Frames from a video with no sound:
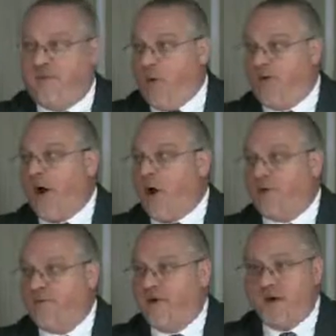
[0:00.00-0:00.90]
Before the
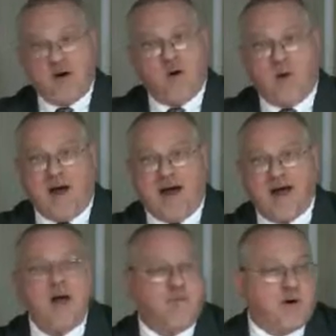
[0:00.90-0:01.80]
offering. You know
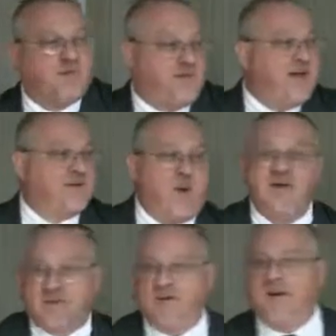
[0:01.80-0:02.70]
why? Because this
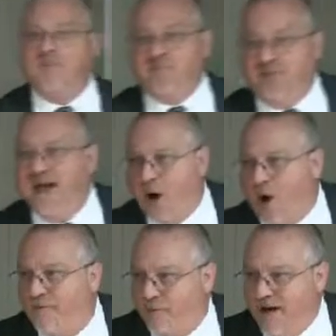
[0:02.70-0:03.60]
wasn't the
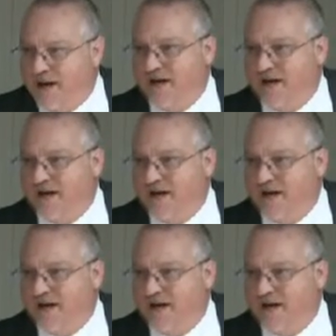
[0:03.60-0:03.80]
offering.